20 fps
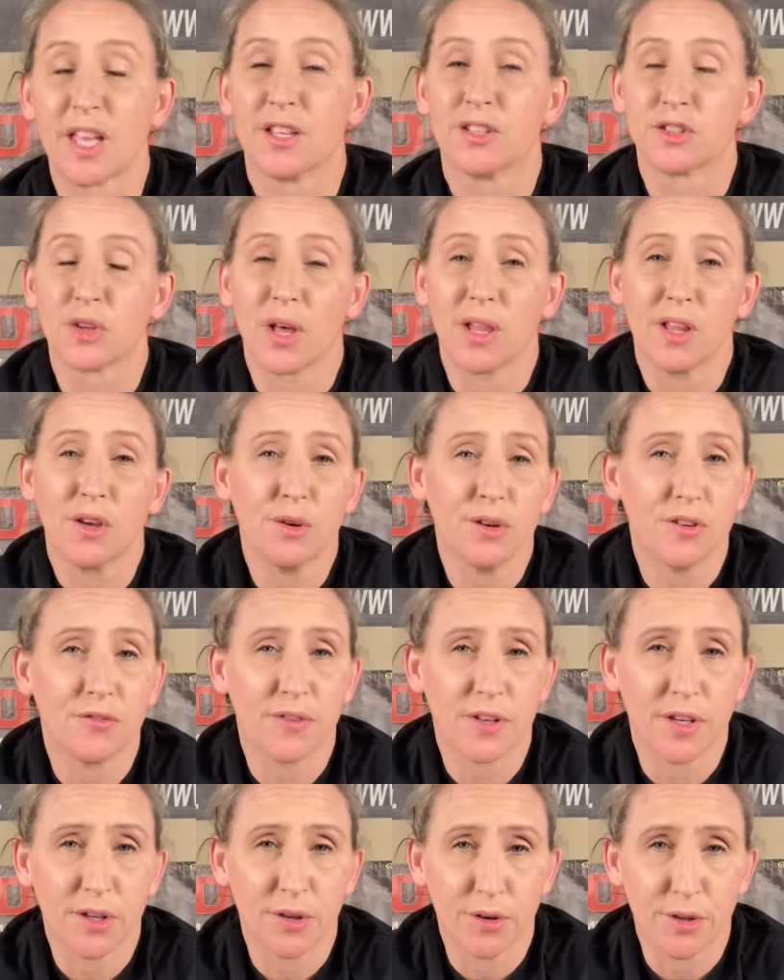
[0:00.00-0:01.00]
So I loaded a
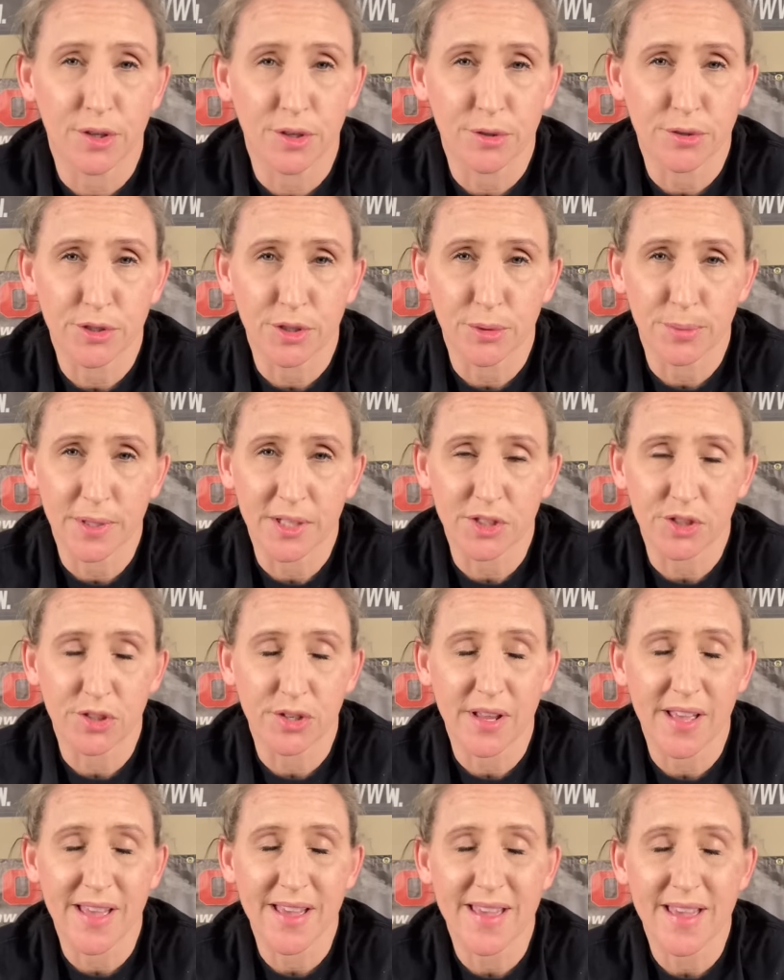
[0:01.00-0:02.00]
video to YouTube
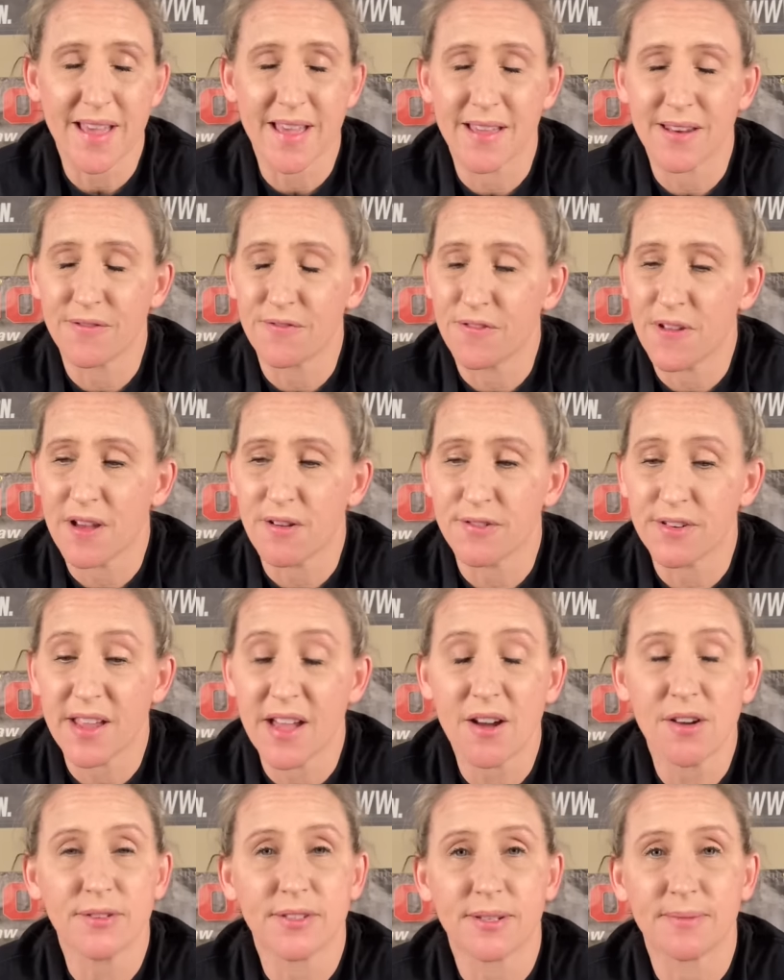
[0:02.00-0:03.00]
yesterday and found
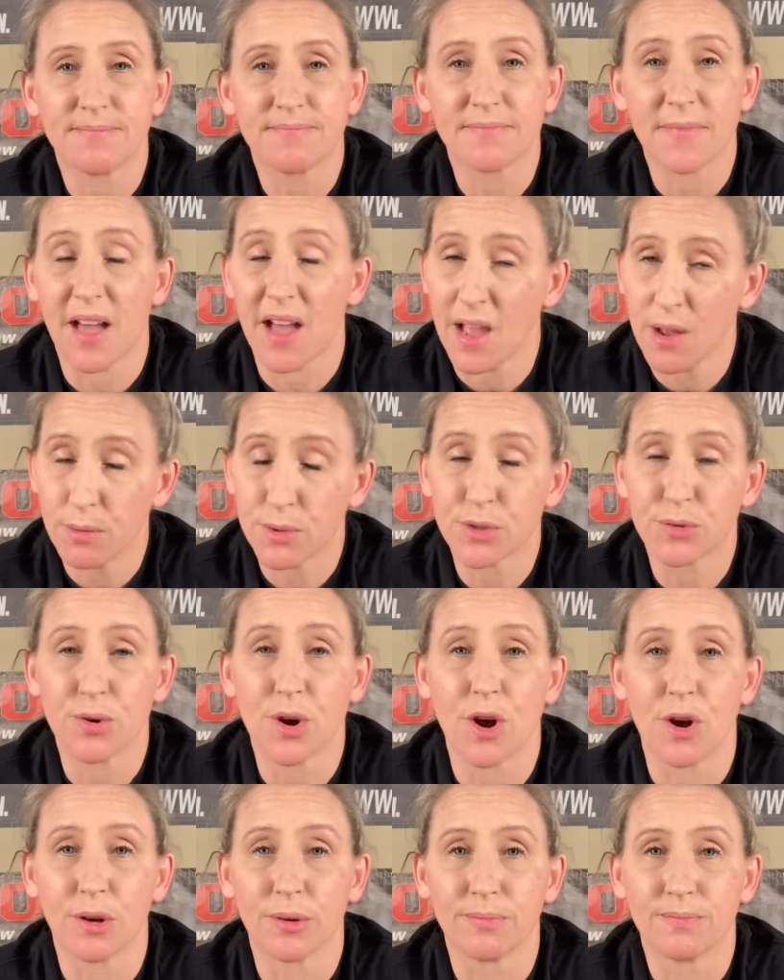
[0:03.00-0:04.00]
out I was
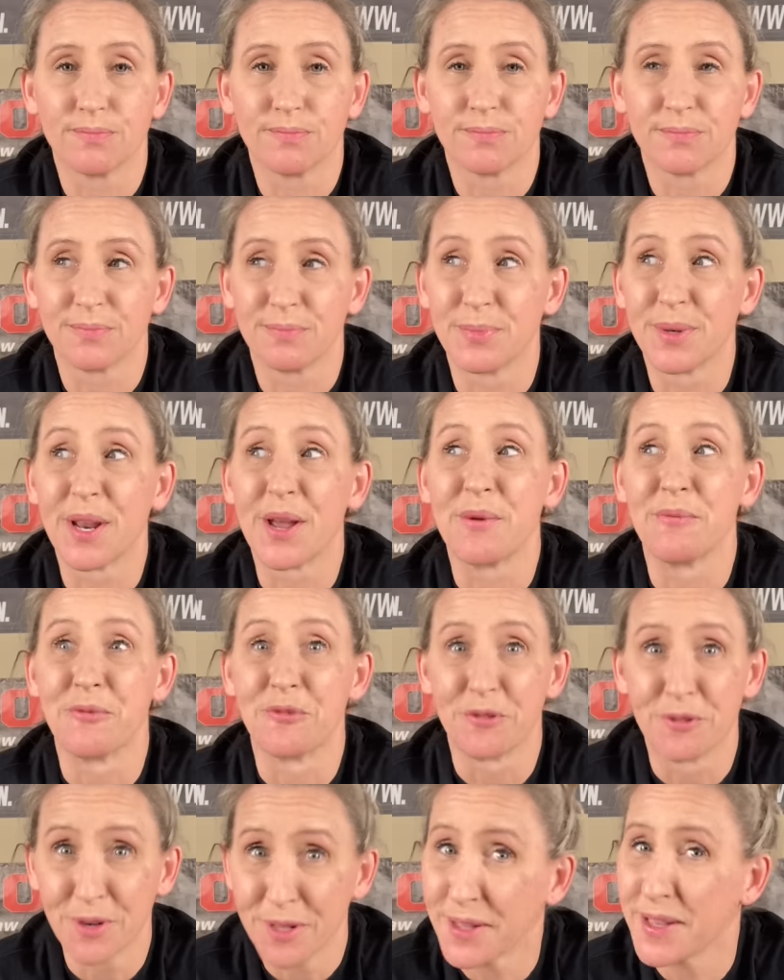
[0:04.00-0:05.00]
wrong, but I'm
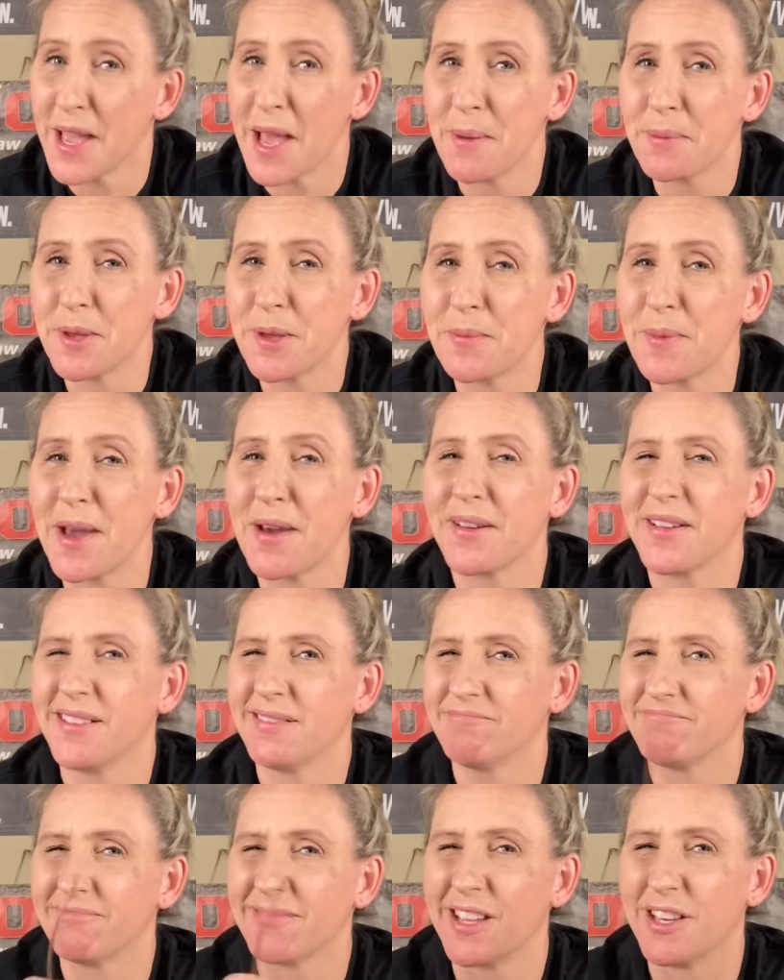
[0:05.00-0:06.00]
really happy about it
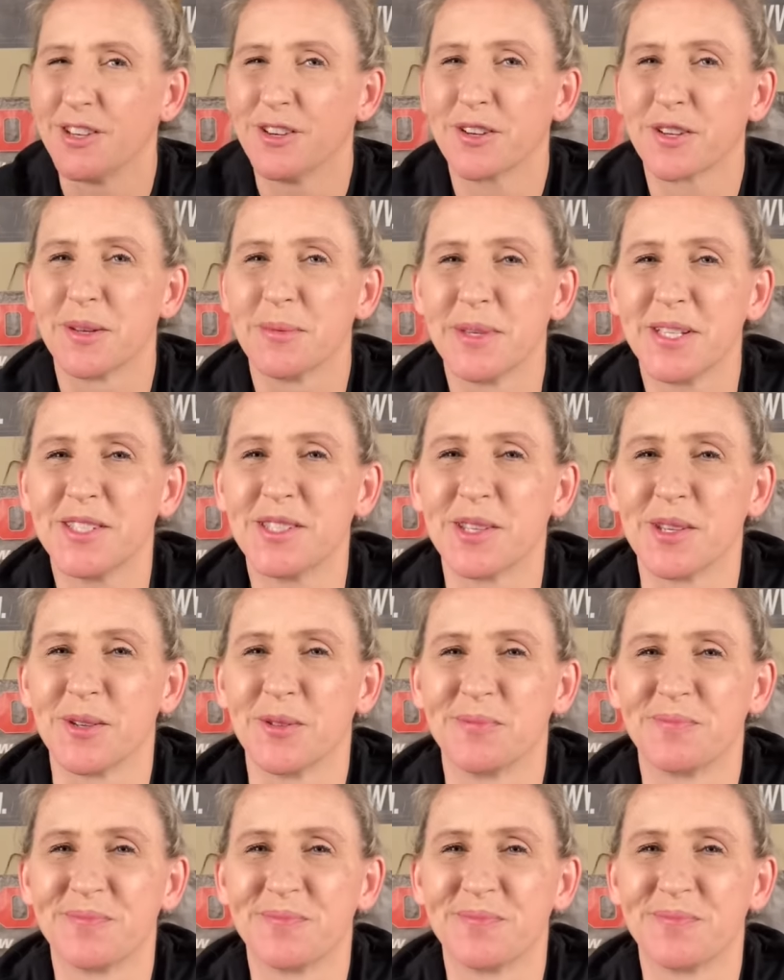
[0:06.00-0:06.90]
and you're gonna be too.